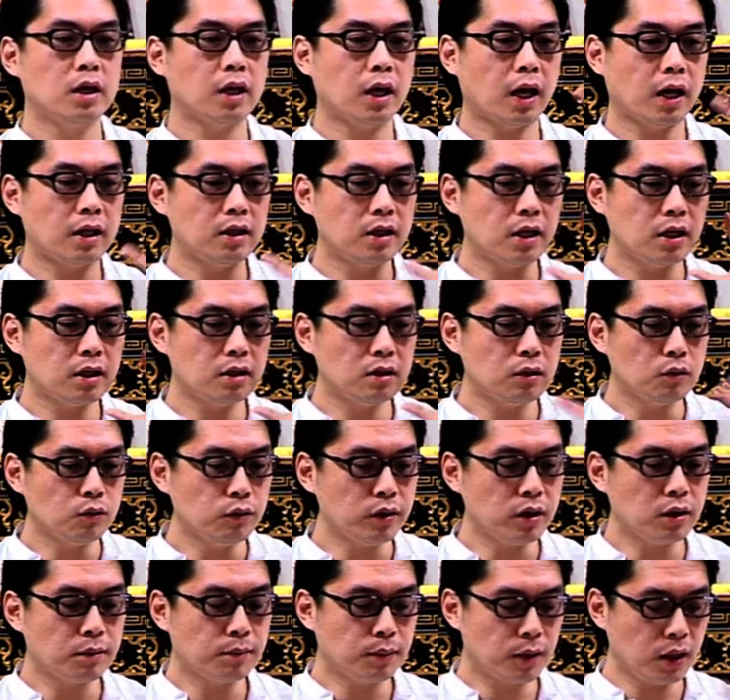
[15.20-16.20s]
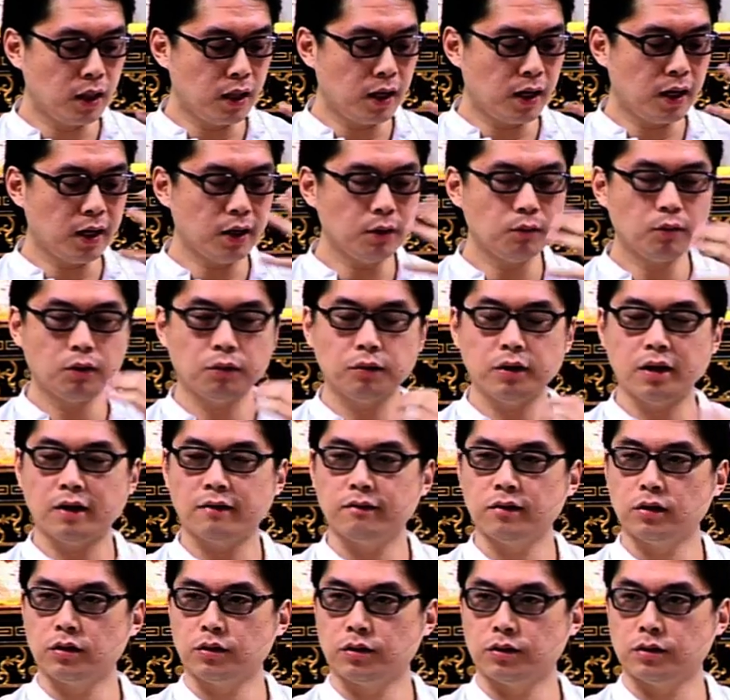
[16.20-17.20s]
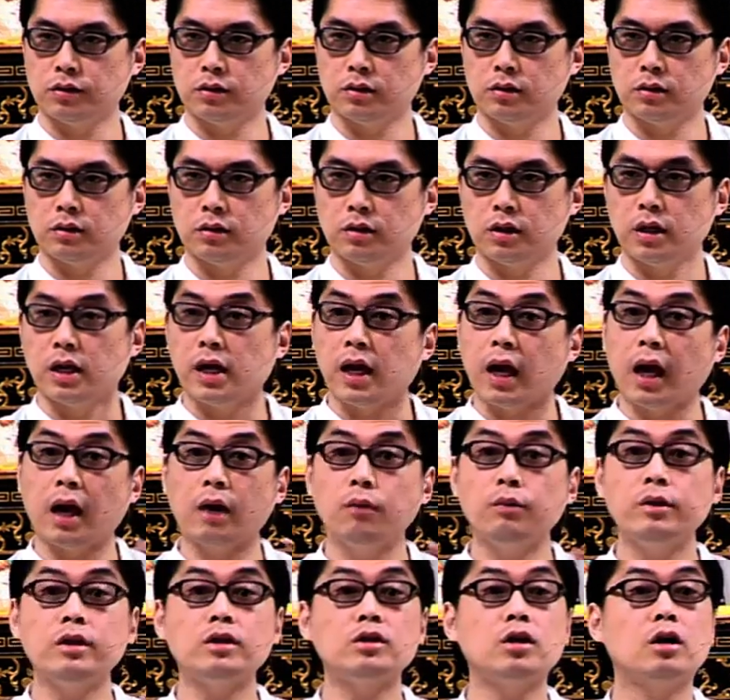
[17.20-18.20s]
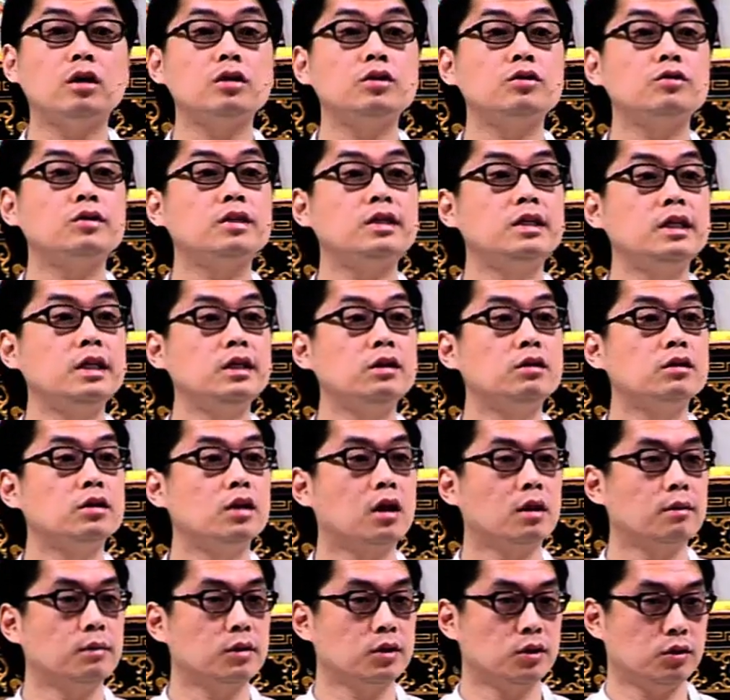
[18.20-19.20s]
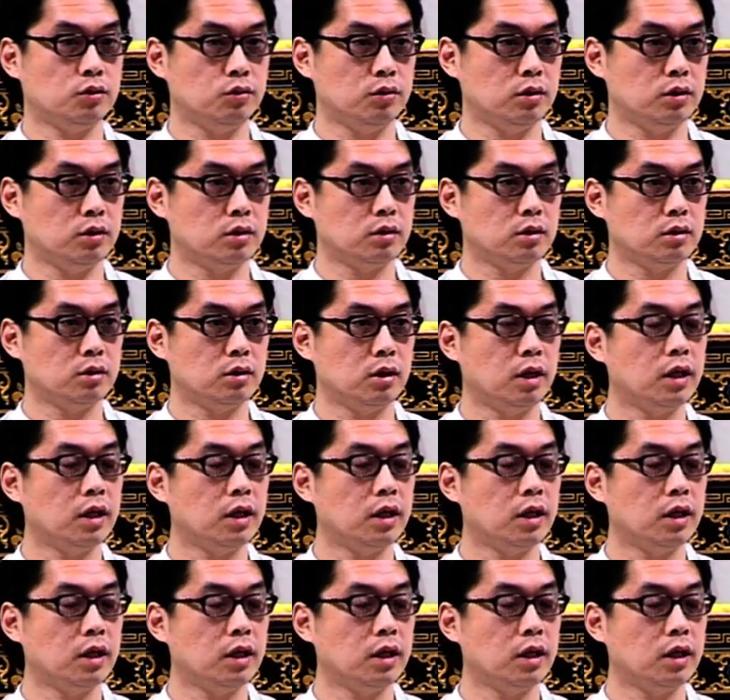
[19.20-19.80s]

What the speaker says: and then we apply what we have learned, and we talk to senior Dharma students.